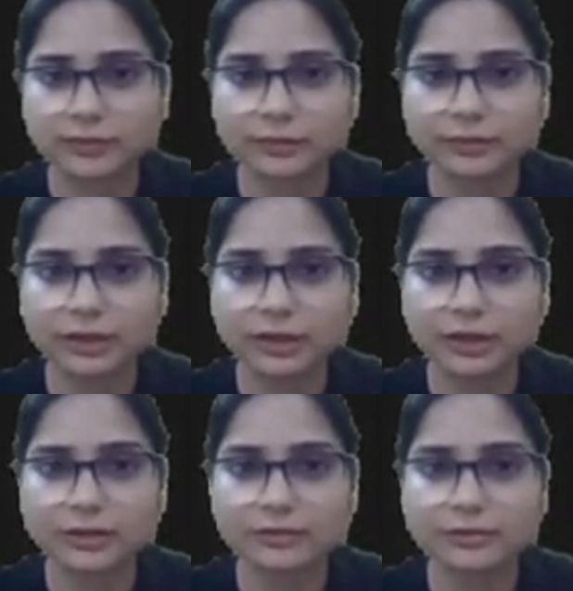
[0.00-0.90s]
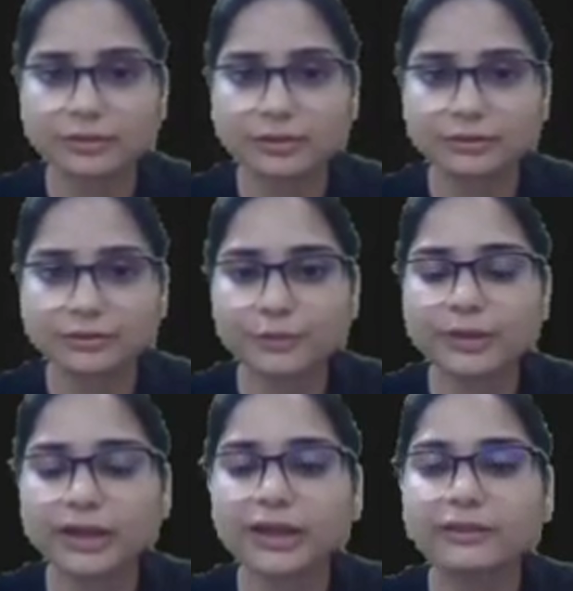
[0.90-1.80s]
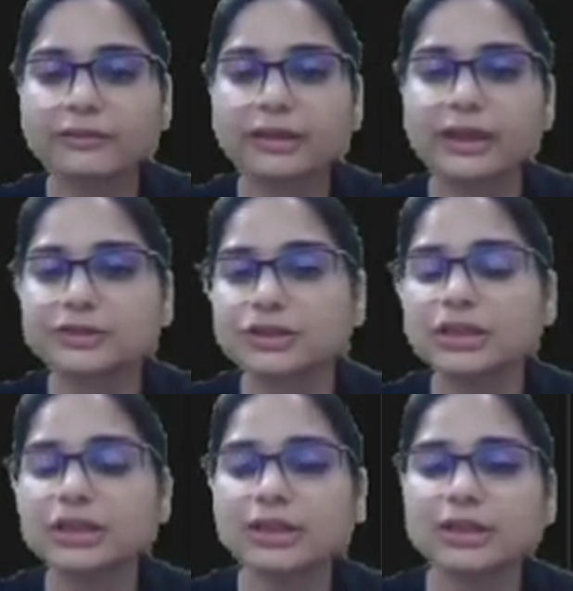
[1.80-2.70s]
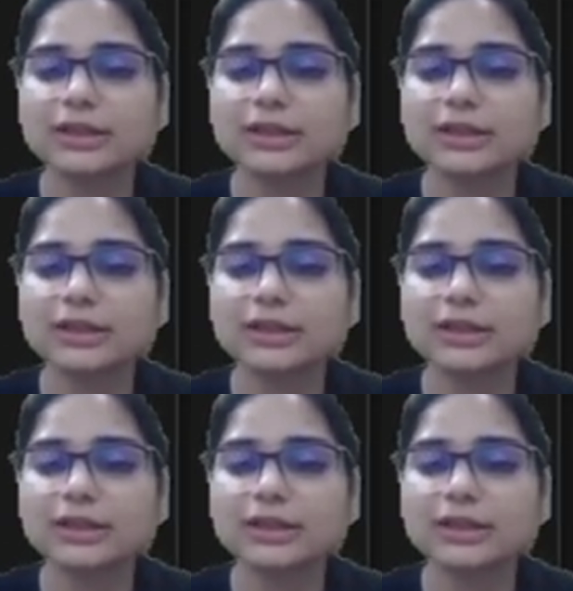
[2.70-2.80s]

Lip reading: Okay, now from here I will actually